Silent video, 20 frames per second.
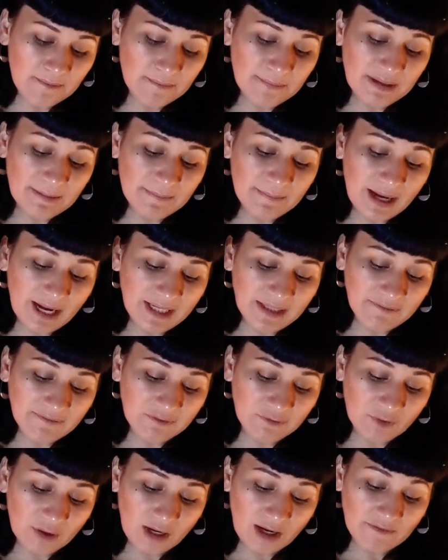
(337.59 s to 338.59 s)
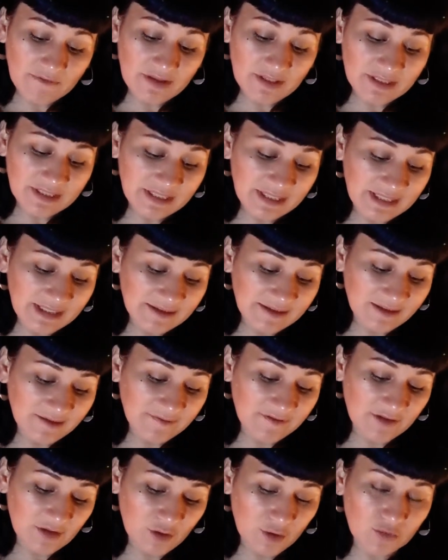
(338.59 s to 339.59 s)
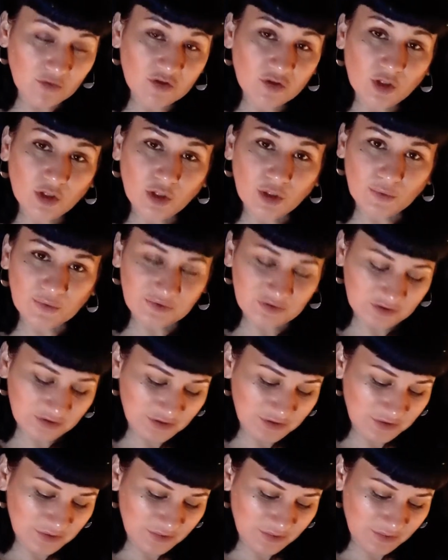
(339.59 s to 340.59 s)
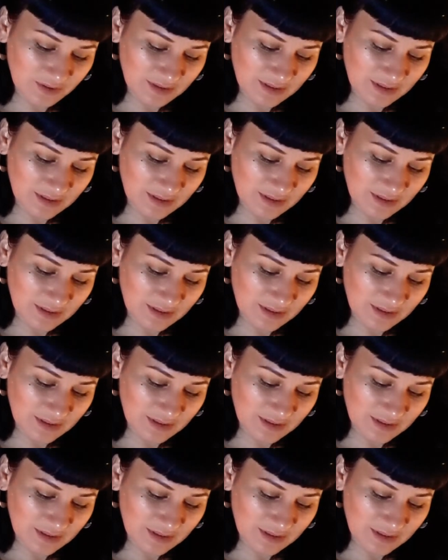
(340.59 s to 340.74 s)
Be mindful of the needs of those close to you.